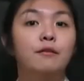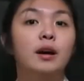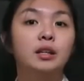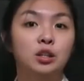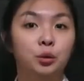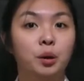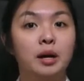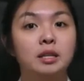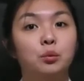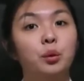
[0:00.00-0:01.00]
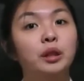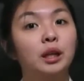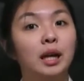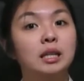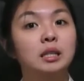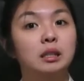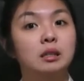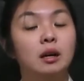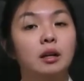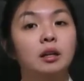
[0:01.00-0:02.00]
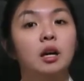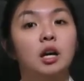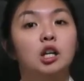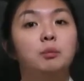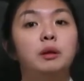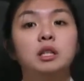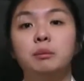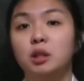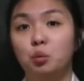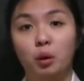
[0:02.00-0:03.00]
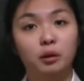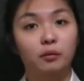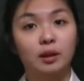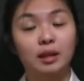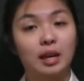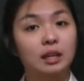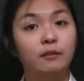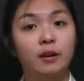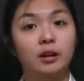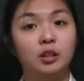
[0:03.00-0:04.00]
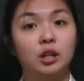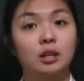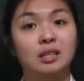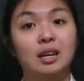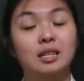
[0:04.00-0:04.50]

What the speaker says: Furniture-wise, with the classic design, you pretty much won't find any furnishings